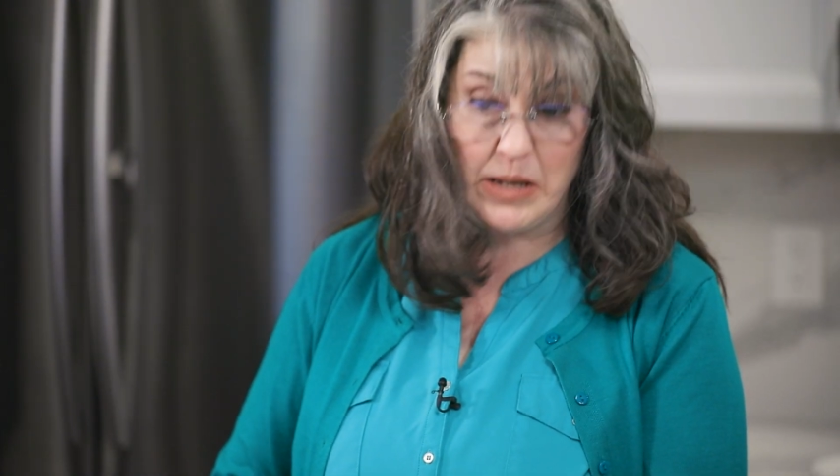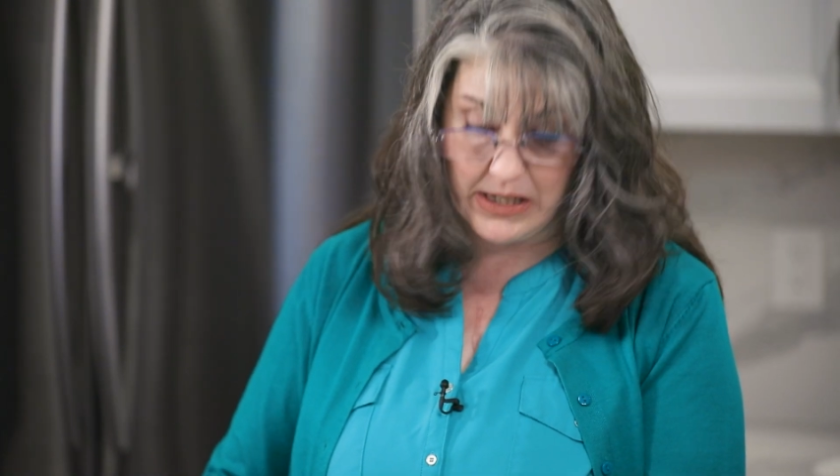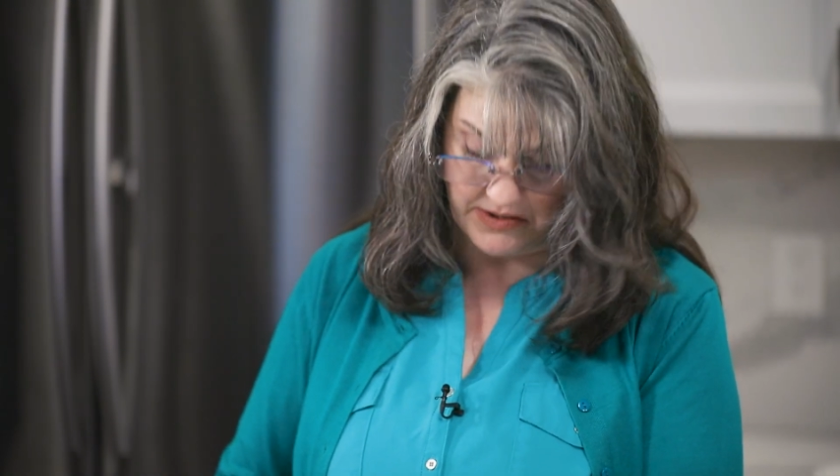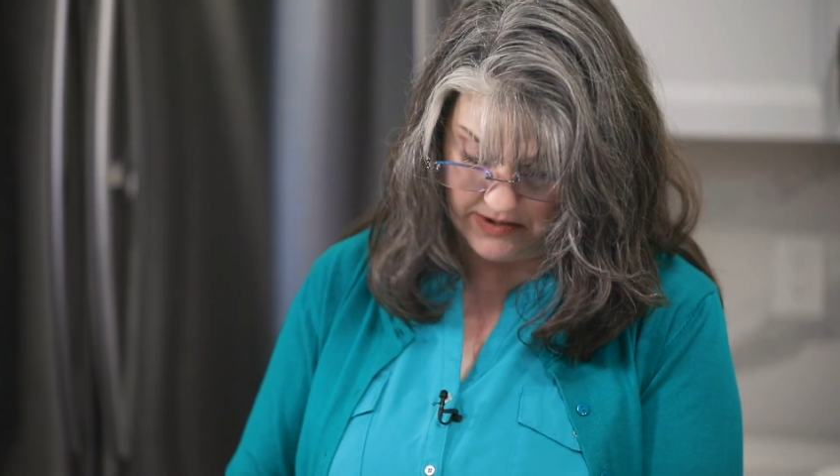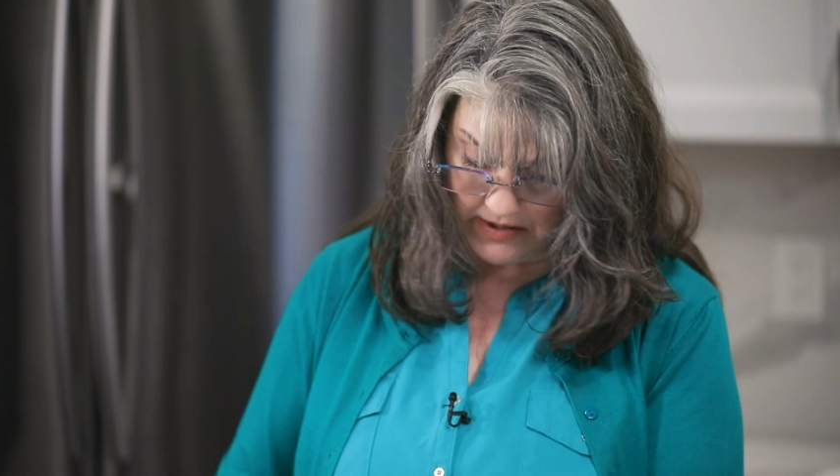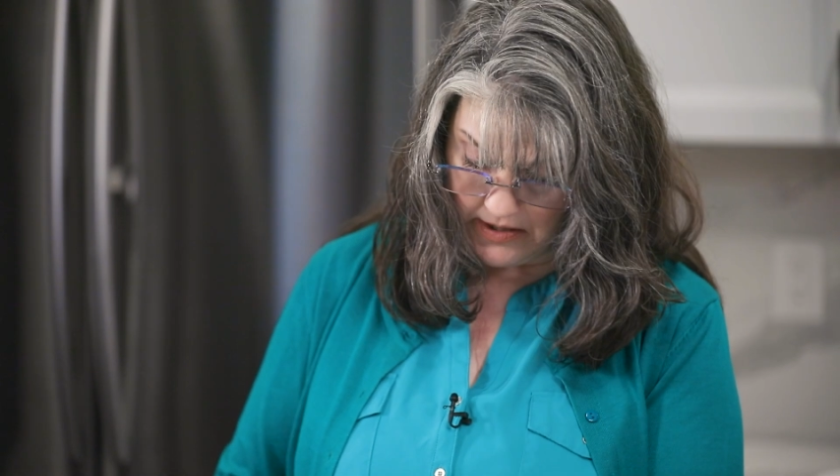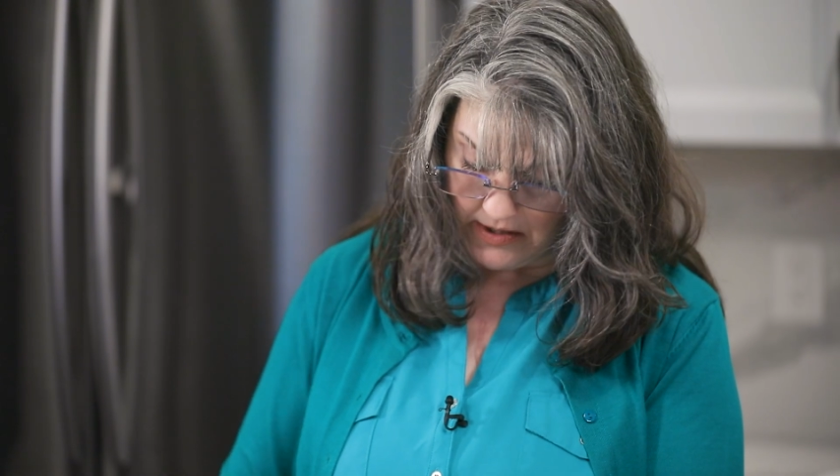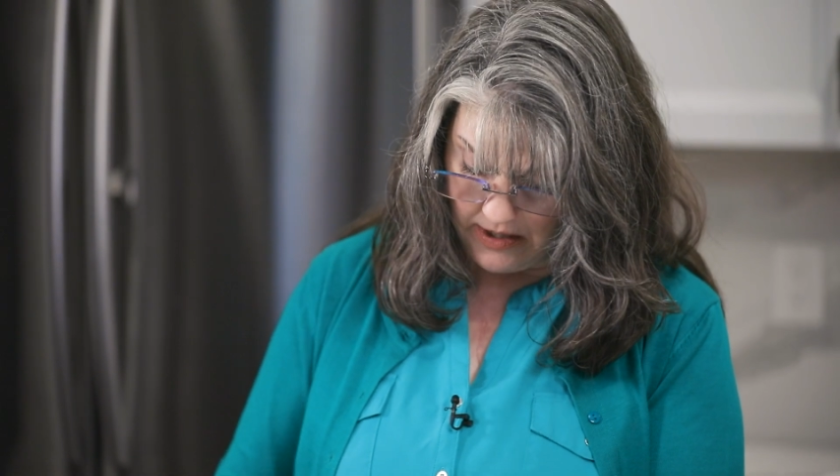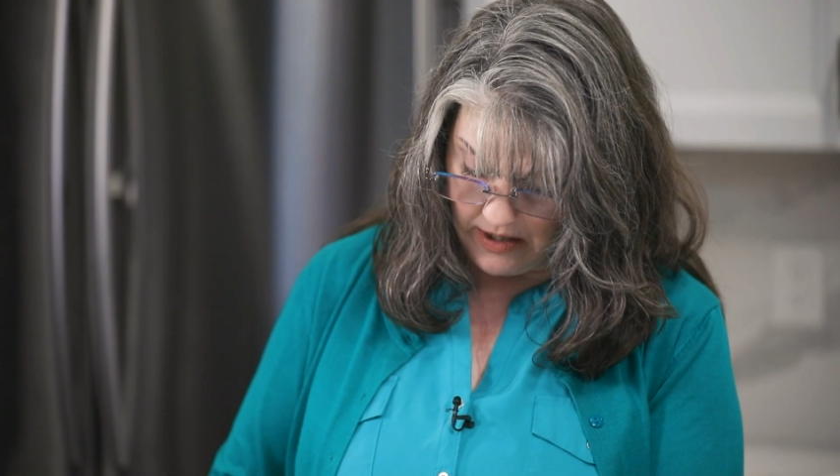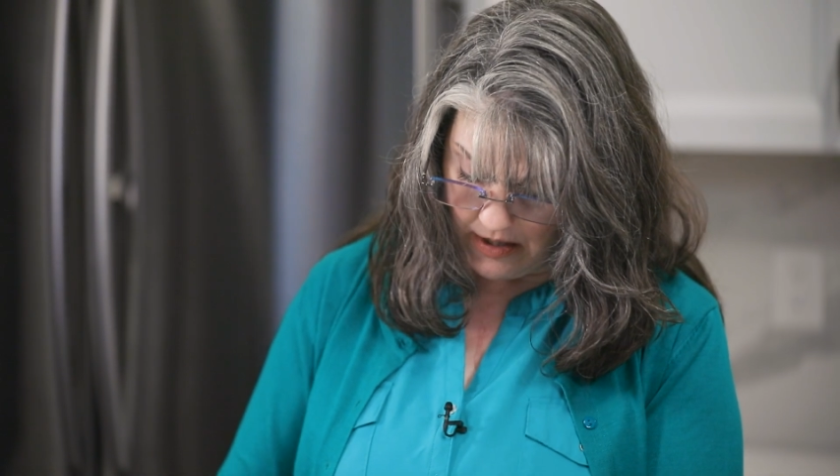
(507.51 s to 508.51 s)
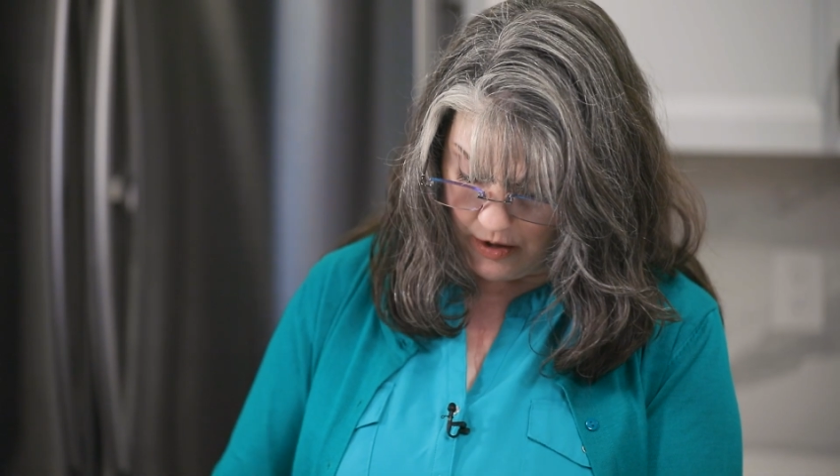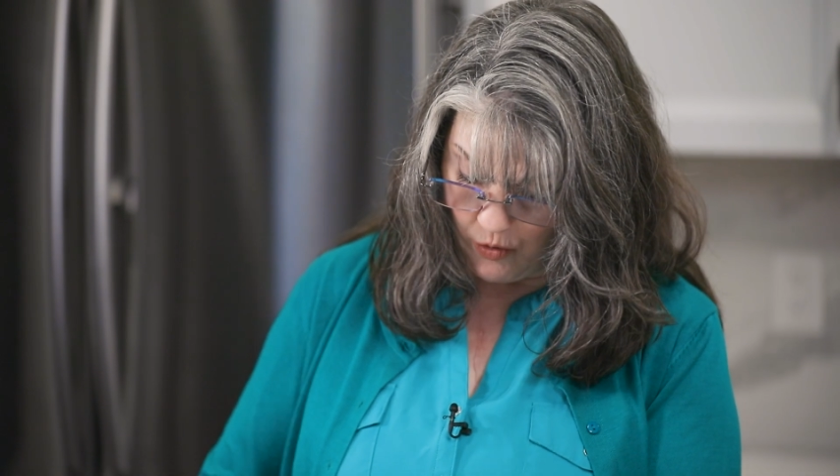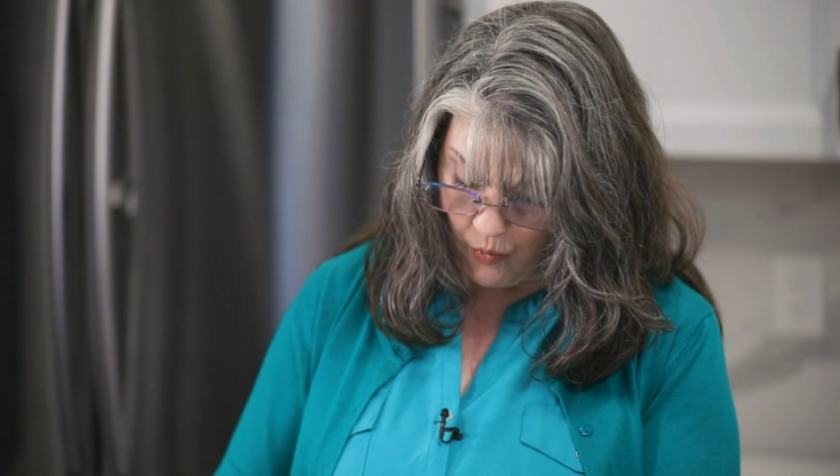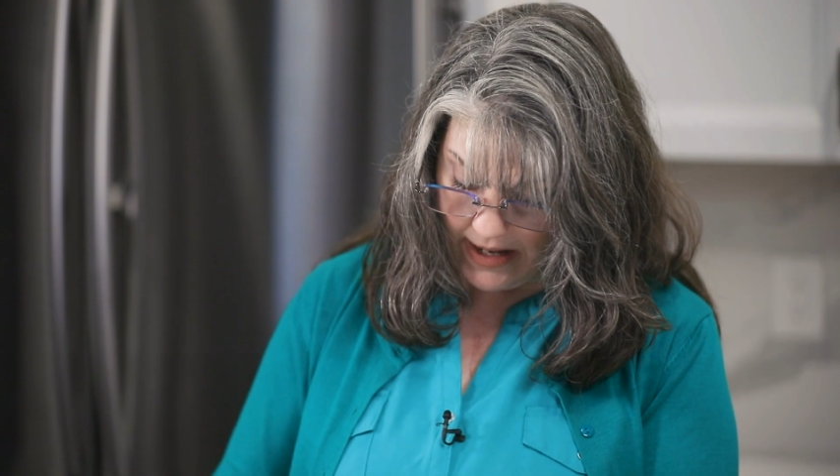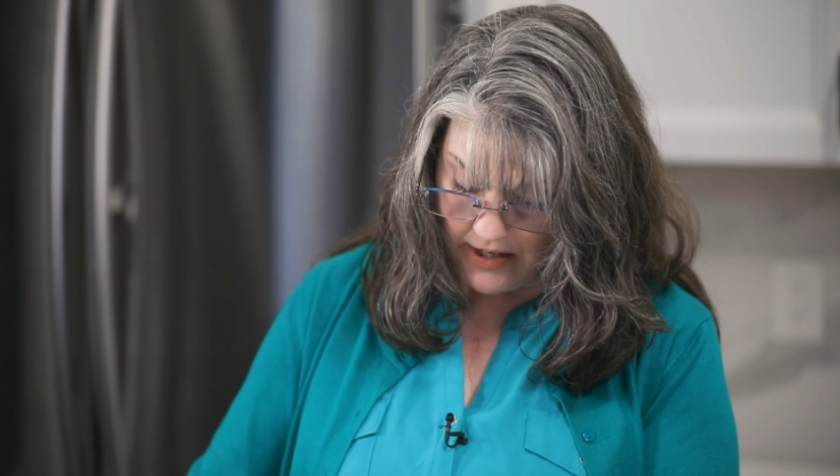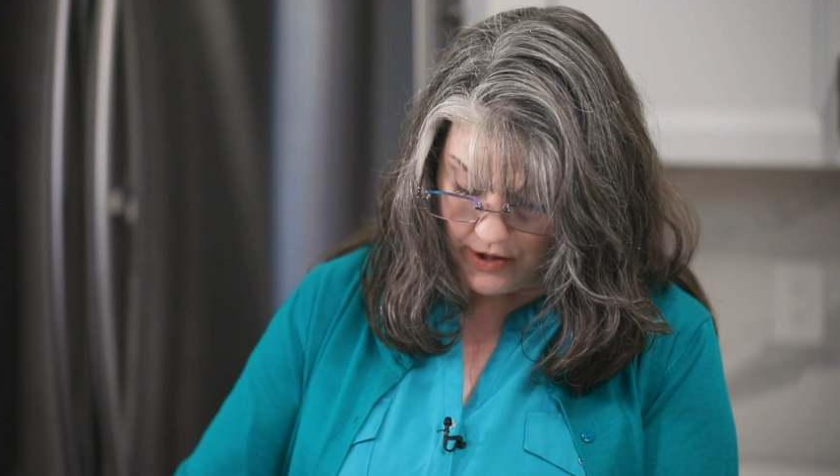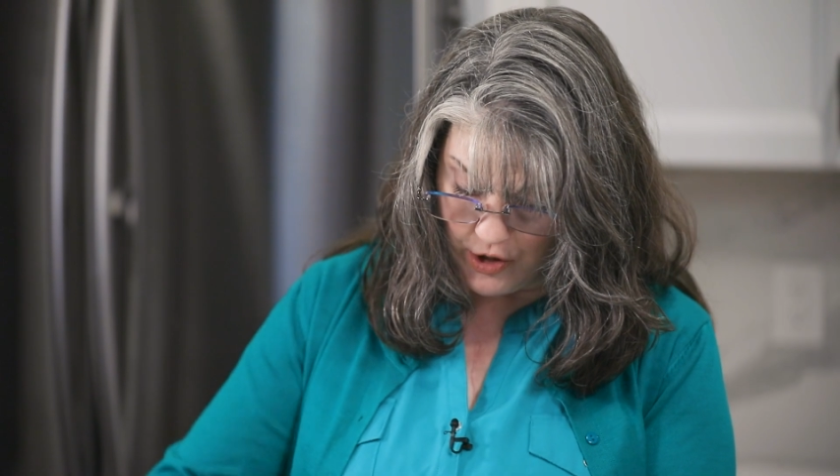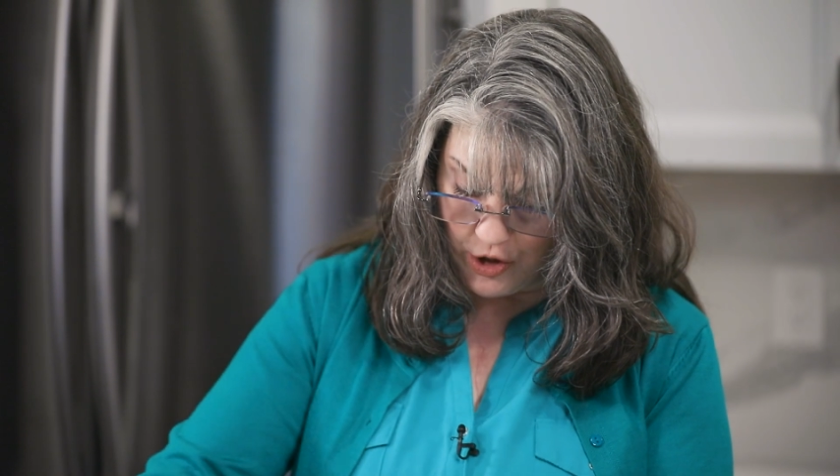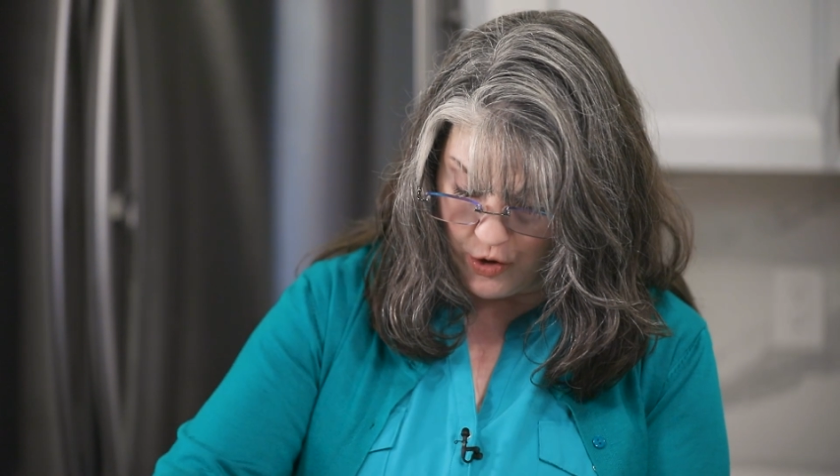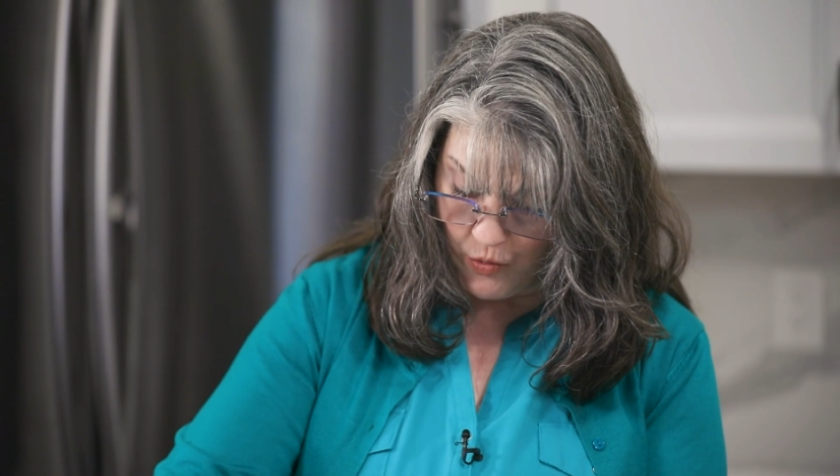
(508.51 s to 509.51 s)
mix when
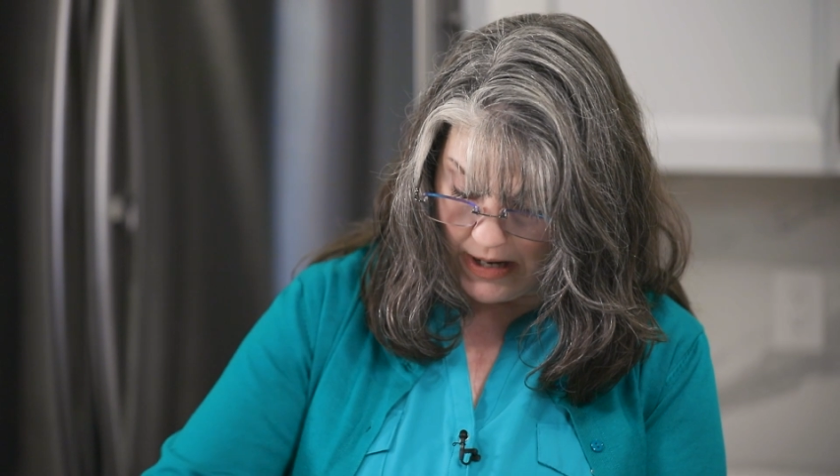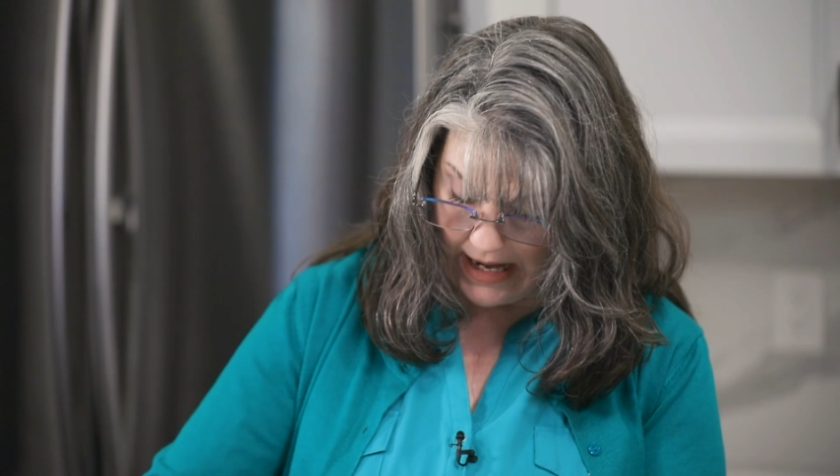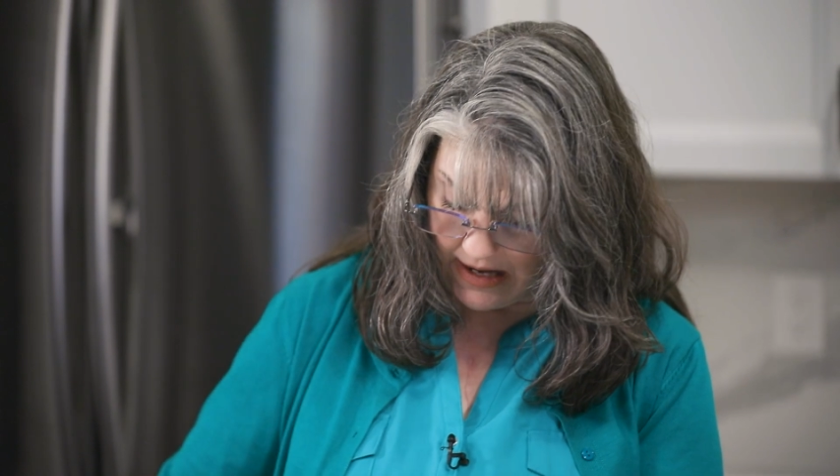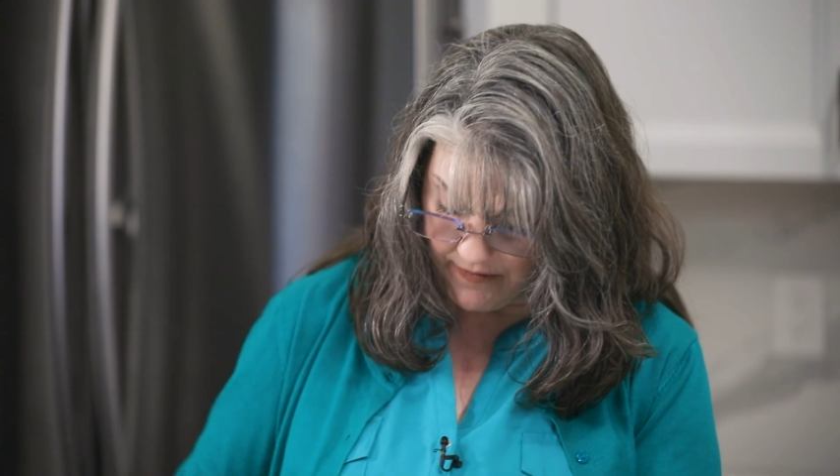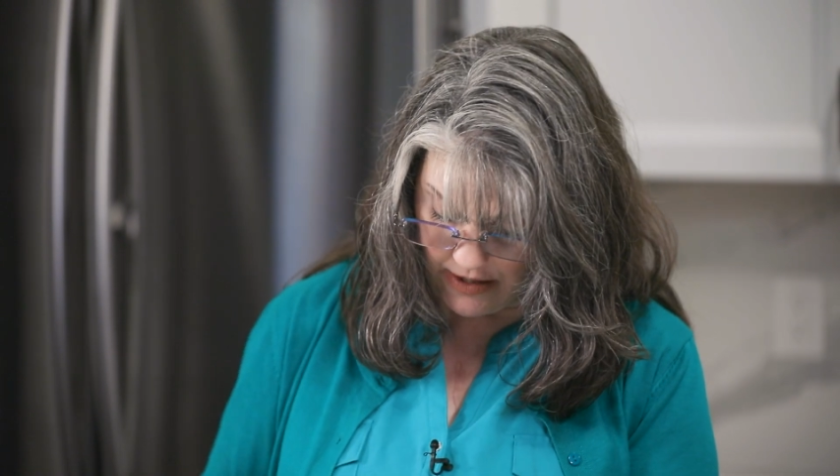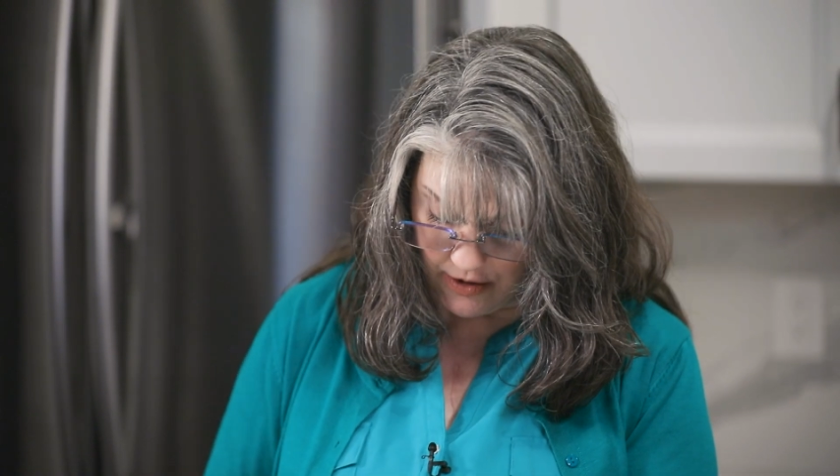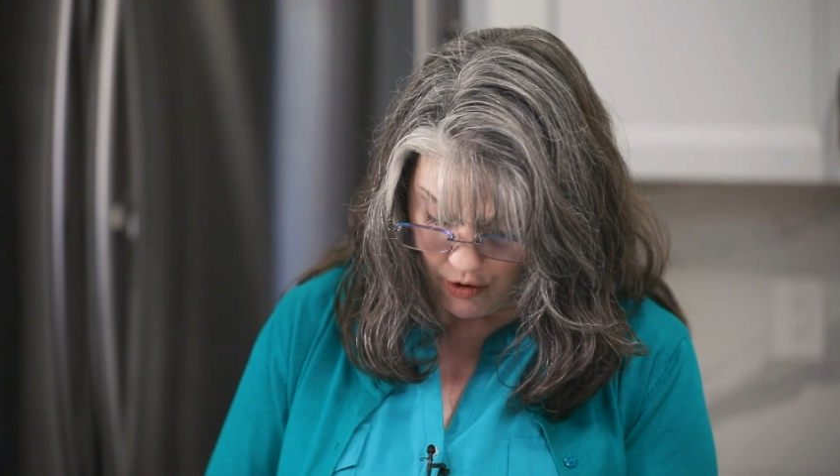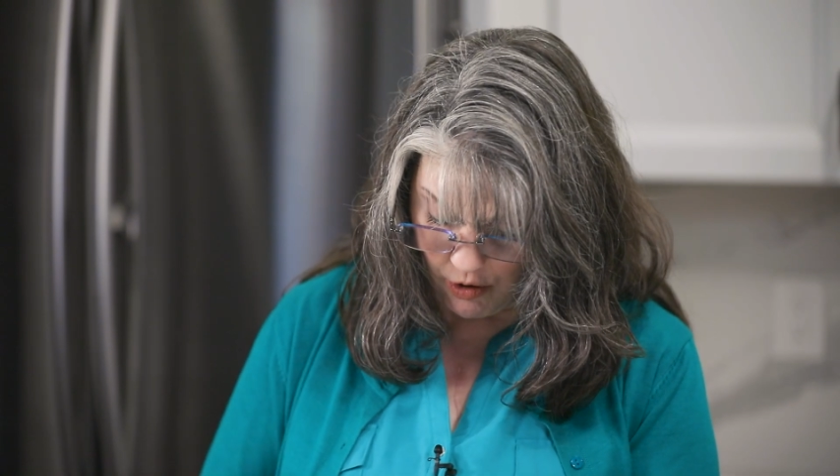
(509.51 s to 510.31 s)
you have it